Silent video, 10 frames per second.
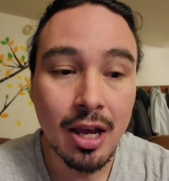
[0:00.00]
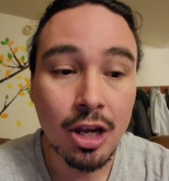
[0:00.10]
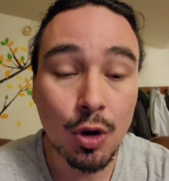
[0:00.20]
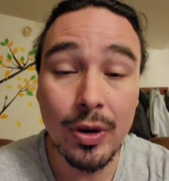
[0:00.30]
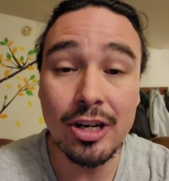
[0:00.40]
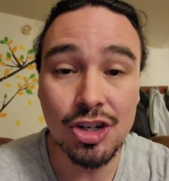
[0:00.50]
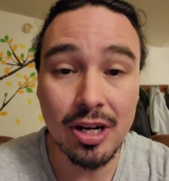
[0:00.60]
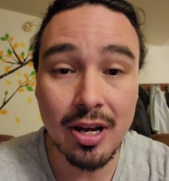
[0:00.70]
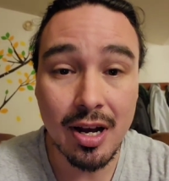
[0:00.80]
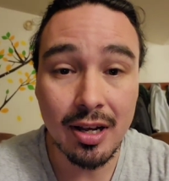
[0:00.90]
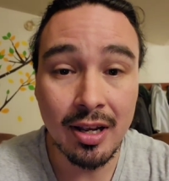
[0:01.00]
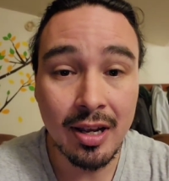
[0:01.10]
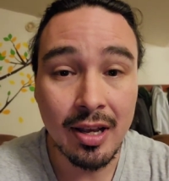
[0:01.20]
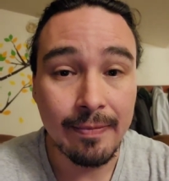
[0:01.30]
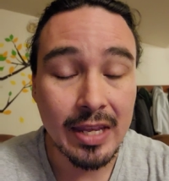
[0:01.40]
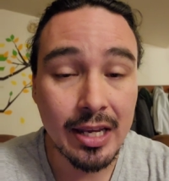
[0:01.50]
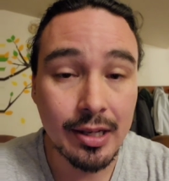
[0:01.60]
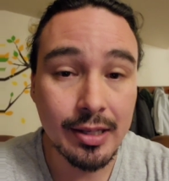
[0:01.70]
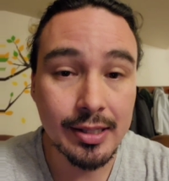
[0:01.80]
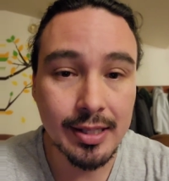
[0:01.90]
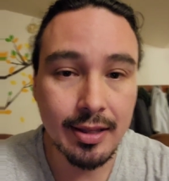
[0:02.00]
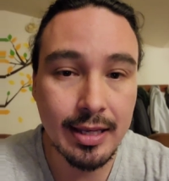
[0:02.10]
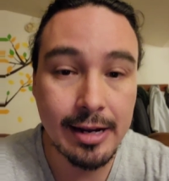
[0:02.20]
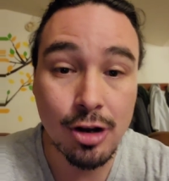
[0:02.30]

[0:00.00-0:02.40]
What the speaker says: Queen Jindok is the